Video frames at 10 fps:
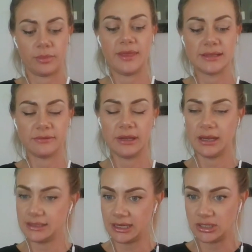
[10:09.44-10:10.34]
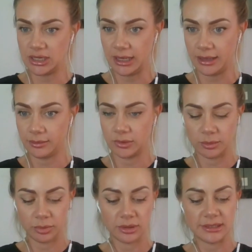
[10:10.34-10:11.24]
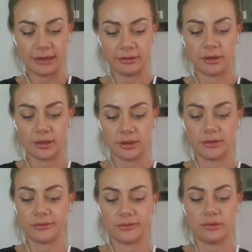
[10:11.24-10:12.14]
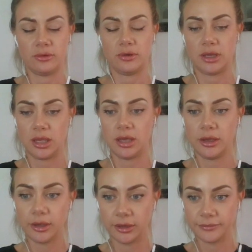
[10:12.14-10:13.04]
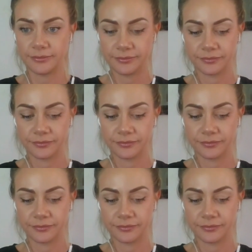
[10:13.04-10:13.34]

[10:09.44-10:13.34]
But there's a realization here. I'm going to pull a tarot card for you.